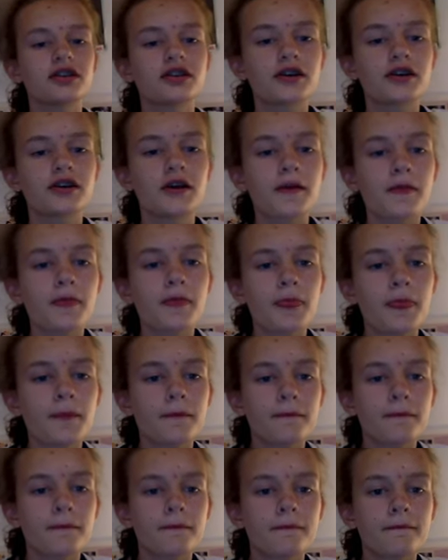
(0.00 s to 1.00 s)
Yeah, that's
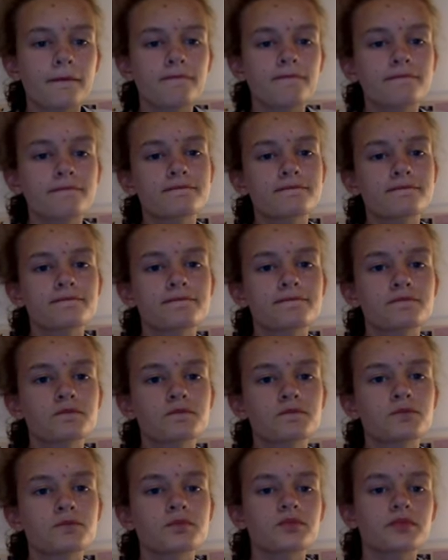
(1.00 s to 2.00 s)
how it works, so you're
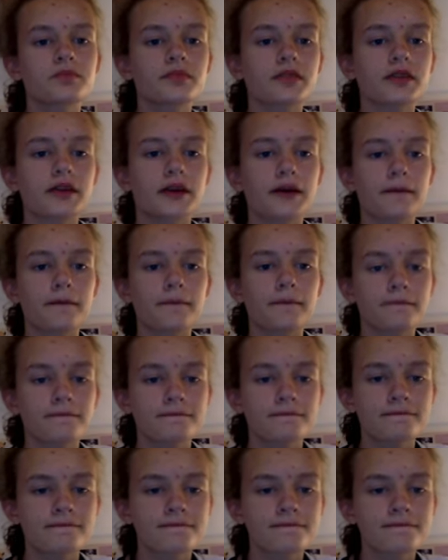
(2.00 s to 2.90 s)
correct. Alright.